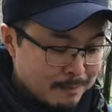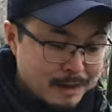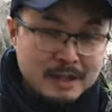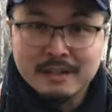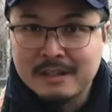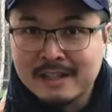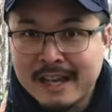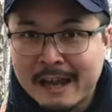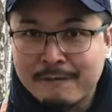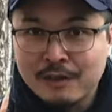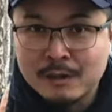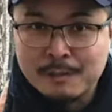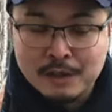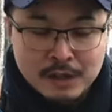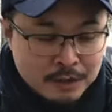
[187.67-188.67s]
because it's
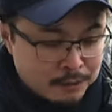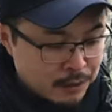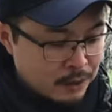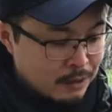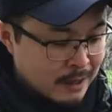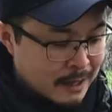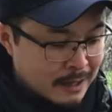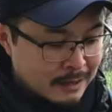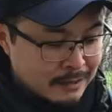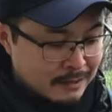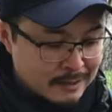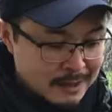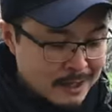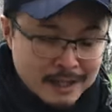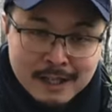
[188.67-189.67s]
canvas material,
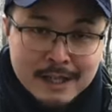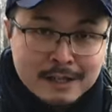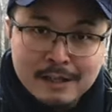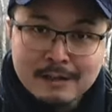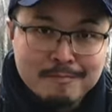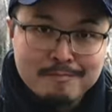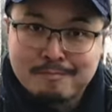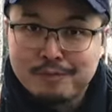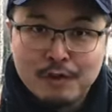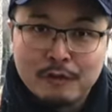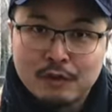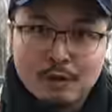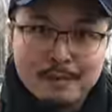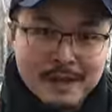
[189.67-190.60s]
and it just proved to